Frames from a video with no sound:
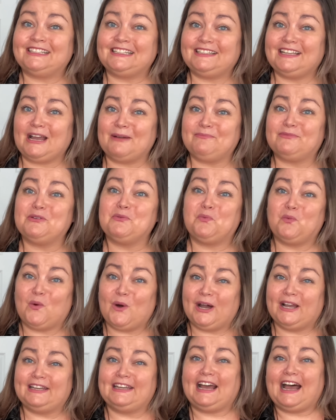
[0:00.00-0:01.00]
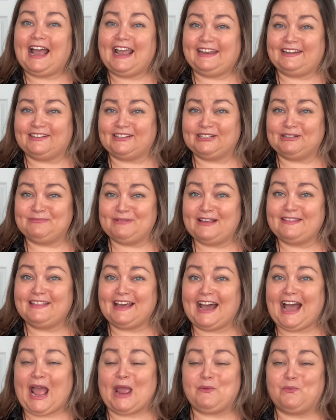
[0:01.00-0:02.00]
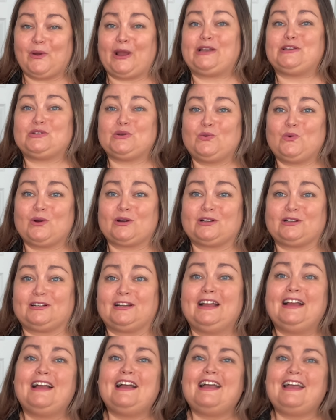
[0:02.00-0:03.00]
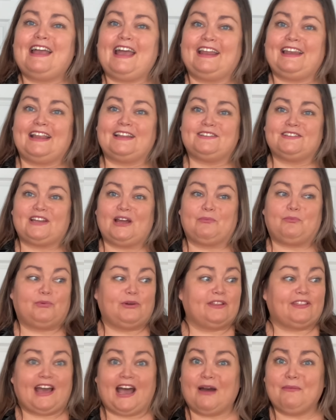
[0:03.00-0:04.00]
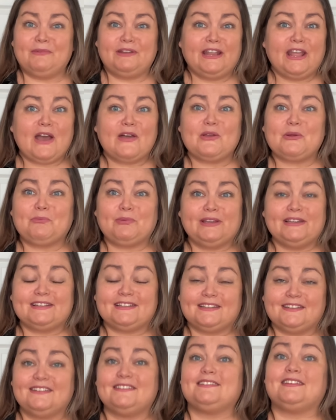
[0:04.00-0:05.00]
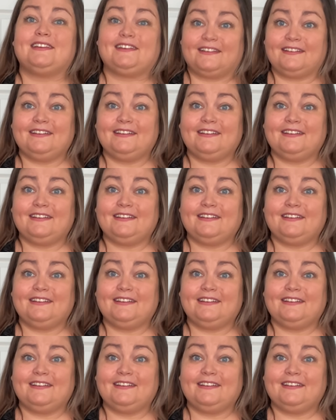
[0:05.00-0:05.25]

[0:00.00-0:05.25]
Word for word: Yep, the one item that I went to order and ended up with how many other pieces?